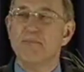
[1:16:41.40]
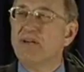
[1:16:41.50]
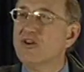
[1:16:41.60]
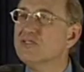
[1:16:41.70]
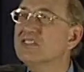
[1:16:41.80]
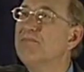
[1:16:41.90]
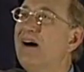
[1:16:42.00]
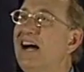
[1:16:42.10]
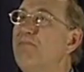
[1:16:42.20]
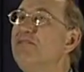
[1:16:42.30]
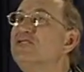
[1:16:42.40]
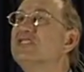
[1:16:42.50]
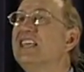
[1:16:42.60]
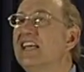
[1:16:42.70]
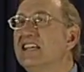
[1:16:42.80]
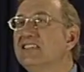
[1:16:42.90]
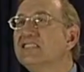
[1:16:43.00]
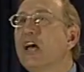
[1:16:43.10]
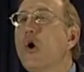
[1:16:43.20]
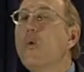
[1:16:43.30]
Because the Bible
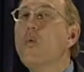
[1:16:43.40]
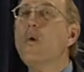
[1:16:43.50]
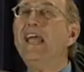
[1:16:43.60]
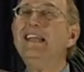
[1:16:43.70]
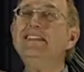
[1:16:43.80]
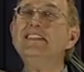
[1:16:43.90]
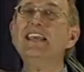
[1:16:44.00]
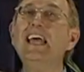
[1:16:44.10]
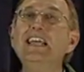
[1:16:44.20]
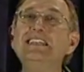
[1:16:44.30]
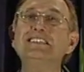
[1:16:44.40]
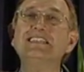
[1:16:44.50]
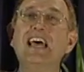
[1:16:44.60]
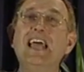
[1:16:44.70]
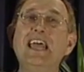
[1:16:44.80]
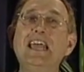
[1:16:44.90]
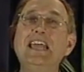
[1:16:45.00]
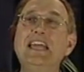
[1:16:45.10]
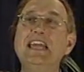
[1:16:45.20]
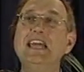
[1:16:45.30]
says when they
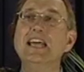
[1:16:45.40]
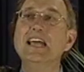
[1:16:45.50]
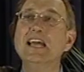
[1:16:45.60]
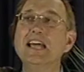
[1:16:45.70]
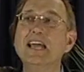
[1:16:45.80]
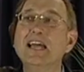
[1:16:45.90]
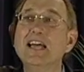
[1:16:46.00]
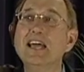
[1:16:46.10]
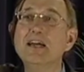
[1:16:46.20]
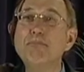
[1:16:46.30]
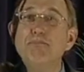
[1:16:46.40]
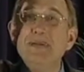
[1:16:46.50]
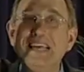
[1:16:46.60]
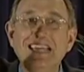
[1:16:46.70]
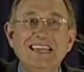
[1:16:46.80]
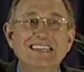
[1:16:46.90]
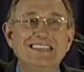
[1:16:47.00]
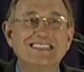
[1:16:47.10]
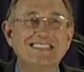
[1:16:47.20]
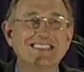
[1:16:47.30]
say
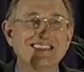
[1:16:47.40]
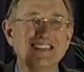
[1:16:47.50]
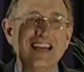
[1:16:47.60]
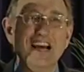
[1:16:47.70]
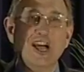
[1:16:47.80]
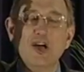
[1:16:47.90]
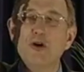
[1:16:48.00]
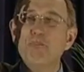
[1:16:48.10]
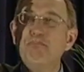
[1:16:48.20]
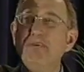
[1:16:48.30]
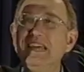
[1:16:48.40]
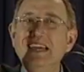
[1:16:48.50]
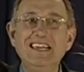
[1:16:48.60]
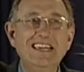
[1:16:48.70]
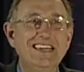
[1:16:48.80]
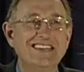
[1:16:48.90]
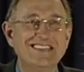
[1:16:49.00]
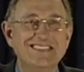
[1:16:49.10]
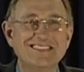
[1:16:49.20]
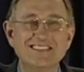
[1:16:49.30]
peace,
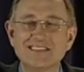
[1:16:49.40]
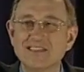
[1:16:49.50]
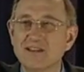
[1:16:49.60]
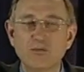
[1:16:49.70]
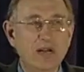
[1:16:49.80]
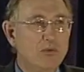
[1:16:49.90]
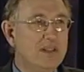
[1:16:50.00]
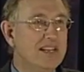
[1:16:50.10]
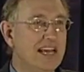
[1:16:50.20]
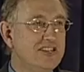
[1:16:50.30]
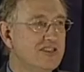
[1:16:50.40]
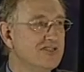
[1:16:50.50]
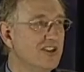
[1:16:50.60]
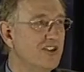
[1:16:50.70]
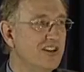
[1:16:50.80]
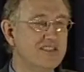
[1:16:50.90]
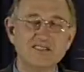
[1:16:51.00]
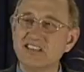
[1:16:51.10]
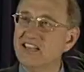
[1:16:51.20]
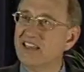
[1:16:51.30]
peace, when will the nations on earth
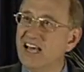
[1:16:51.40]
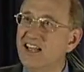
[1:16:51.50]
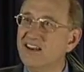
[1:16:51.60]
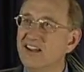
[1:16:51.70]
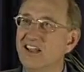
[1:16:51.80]
say that?